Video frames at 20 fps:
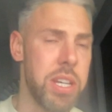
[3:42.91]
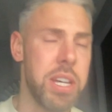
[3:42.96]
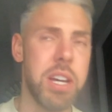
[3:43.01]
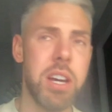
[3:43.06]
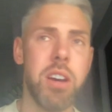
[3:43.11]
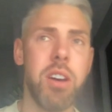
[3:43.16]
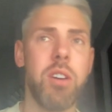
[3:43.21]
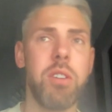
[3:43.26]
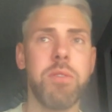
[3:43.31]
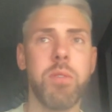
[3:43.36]

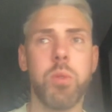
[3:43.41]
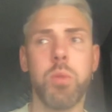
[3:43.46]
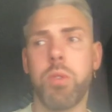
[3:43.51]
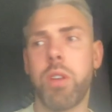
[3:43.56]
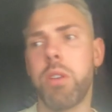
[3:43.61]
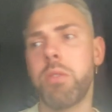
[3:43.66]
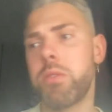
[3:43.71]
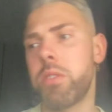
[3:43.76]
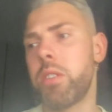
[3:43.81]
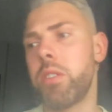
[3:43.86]
of all
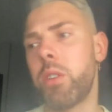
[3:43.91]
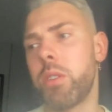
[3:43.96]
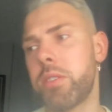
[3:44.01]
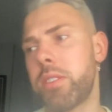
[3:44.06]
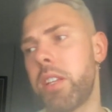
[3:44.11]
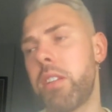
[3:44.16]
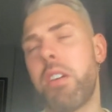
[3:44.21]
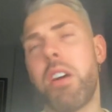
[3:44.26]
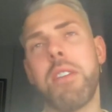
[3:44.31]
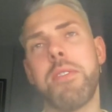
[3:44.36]
those that lost
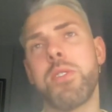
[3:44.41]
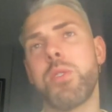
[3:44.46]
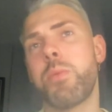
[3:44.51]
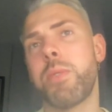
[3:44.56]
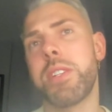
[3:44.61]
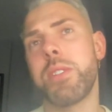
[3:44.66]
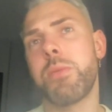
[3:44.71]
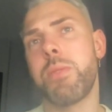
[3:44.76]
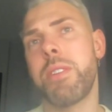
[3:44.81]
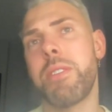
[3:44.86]
their life in
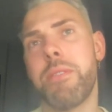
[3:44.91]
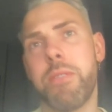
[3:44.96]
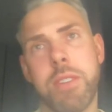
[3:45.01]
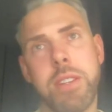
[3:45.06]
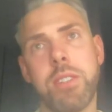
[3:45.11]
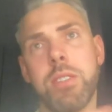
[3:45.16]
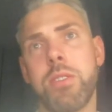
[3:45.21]
2023.